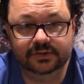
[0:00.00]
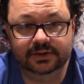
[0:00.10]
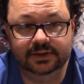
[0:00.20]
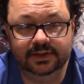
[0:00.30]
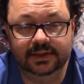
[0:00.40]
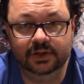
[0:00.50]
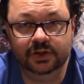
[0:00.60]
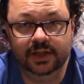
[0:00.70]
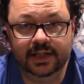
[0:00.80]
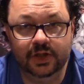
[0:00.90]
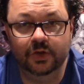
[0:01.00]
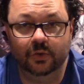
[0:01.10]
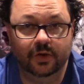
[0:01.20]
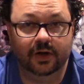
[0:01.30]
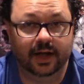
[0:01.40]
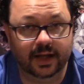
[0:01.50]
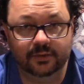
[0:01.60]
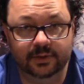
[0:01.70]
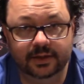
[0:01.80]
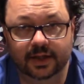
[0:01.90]
The in, indoor
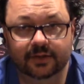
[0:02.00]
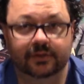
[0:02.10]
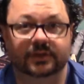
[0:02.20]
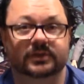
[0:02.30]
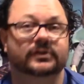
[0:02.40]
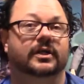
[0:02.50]
Halloween decorations